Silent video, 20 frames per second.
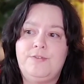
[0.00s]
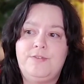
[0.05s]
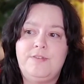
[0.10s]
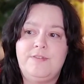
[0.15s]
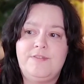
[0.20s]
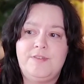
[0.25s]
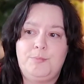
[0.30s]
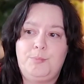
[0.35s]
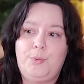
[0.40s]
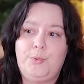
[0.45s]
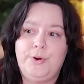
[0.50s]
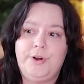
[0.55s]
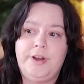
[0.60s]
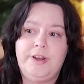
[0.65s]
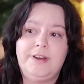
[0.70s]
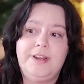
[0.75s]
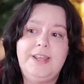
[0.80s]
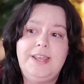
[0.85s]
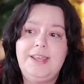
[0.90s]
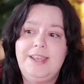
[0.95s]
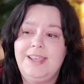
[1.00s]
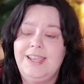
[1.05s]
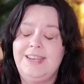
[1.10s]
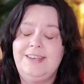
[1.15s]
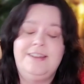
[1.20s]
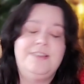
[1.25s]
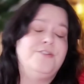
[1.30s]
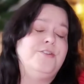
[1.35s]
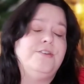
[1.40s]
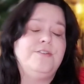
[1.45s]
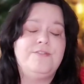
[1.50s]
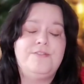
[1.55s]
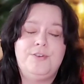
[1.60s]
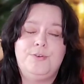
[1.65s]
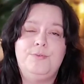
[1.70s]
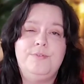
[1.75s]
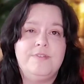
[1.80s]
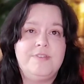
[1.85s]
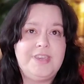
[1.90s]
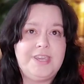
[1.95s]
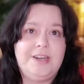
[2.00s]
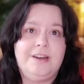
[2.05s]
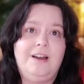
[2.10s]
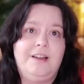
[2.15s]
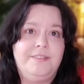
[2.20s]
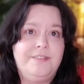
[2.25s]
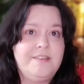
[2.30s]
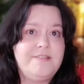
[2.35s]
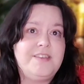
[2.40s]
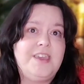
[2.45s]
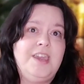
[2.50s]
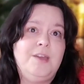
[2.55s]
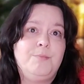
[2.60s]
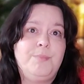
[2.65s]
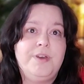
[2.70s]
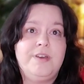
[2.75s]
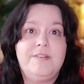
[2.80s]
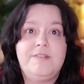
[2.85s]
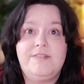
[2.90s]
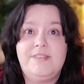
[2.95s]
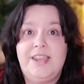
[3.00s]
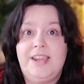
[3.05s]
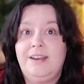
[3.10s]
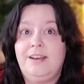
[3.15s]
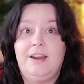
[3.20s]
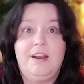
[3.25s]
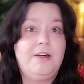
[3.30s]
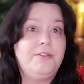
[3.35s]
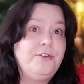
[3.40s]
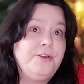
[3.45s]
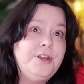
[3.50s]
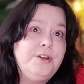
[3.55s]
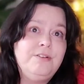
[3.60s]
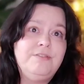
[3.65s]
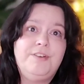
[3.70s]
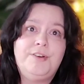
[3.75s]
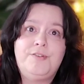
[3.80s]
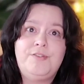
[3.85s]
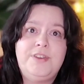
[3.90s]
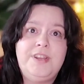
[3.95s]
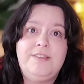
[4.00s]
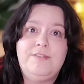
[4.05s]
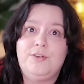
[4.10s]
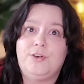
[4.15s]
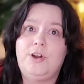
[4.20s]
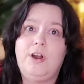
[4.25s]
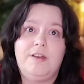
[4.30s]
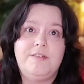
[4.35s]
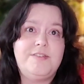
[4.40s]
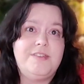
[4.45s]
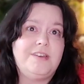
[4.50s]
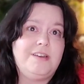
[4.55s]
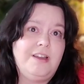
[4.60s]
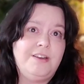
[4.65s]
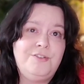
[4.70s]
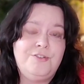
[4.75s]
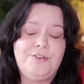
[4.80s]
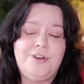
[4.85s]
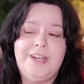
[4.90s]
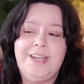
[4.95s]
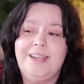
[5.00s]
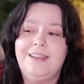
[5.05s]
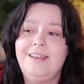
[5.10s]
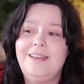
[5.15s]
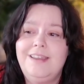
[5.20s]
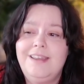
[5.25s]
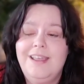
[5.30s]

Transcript: to support Indigenous students here on this campus and at other universities across the country.